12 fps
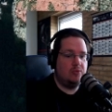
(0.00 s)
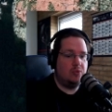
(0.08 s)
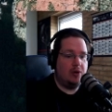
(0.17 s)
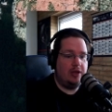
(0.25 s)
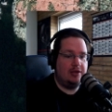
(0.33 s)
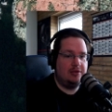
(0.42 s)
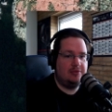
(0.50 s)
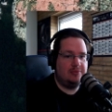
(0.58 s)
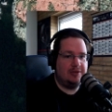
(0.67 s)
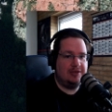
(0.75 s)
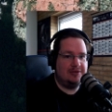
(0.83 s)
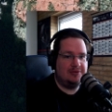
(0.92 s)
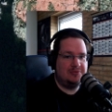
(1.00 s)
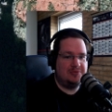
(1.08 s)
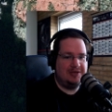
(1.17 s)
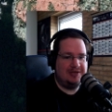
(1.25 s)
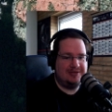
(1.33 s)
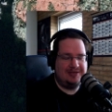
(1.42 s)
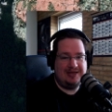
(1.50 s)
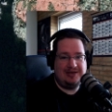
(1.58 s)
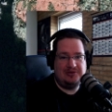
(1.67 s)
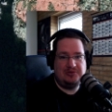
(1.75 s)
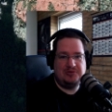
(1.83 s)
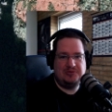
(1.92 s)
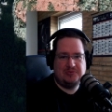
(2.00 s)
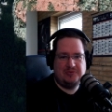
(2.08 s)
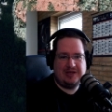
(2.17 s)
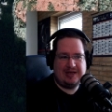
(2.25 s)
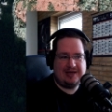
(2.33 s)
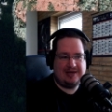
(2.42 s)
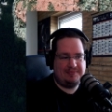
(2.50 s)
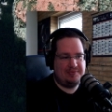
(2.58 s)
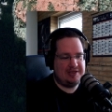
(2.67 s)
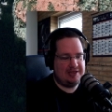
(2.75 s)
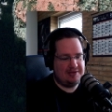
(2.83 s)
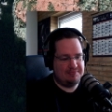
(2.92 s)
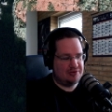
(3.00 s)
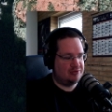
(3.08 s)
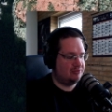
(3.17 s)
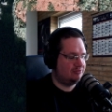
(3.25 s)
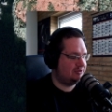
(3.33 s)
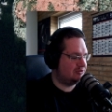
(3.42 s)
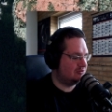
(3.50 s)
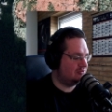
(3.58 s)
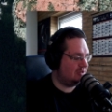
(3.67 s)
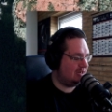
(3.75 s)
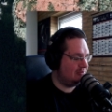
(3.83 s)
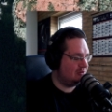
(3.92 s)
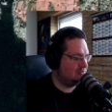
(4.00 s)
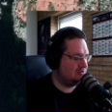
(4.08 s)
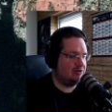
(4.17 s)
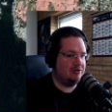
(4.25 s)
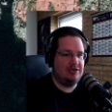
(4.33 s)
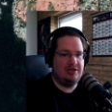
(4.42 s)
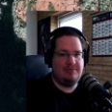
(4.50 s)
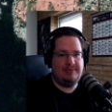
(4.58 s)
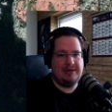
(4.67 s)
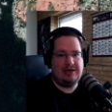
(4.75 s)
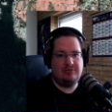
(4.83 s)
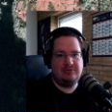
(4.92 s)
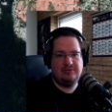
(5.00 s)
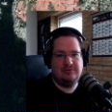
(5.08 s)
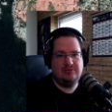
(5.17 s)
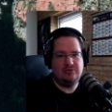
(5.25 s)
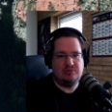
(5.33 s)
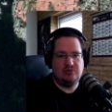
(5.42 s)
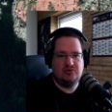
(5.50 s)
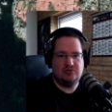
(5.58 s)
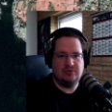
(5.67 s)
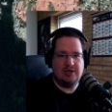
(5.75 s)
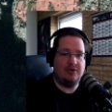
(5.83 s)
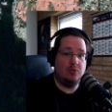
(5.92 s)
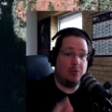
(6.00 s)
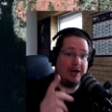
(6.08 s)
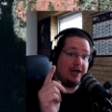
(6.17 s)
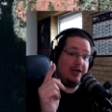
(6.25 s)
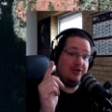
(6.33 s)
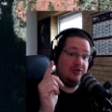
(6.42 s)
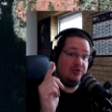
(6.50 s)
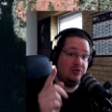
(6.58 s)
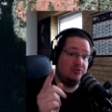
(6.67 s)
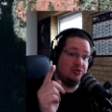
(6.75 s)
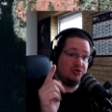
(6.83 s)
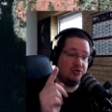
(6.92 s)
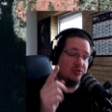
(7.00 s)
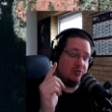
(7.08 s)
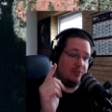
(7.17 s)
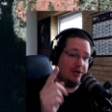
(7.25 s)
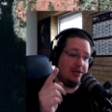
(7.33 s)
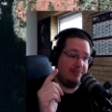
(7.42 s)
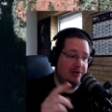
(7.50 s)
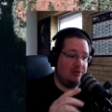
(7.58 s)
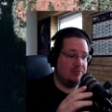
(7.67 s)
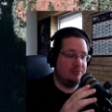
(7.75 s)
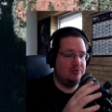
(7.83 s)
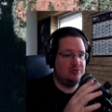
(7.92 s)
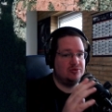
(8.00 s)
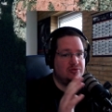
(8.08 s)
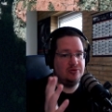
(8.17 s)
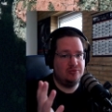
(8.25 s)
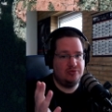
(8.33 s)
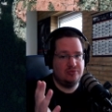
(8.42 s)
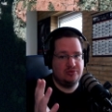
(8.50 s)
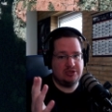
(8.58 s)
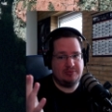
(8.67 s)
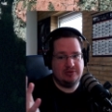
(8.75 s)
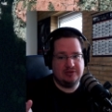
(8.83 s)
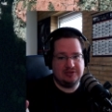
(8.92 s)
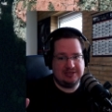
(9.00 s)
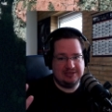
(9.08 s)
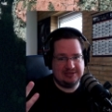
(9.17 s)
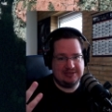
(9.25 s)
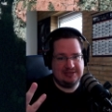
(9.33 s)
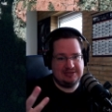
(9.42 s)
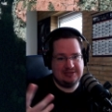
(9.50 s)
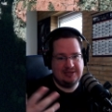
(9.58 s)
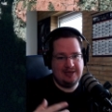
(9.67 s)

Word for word: Well, well, well, hello there, people. So, I'm going to talk a little bit about Ubuntu and why you should recommend Ubuntu to new user because there's this